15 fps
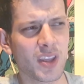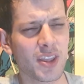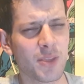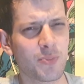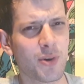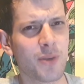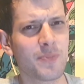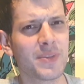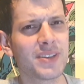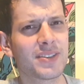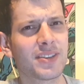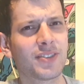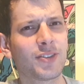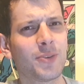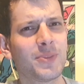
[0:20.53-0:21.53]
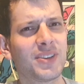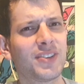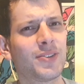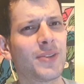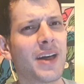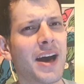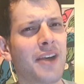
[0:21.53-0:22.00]
The problem is they told me to
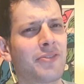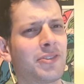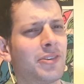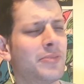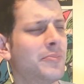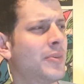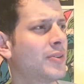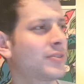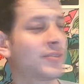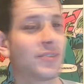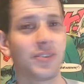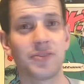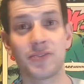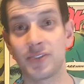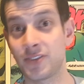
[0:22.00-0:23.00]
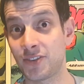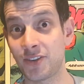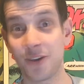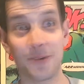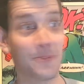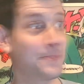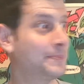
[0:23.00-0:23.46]
do that after I unbox stuff,
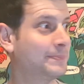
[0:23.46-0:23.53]
so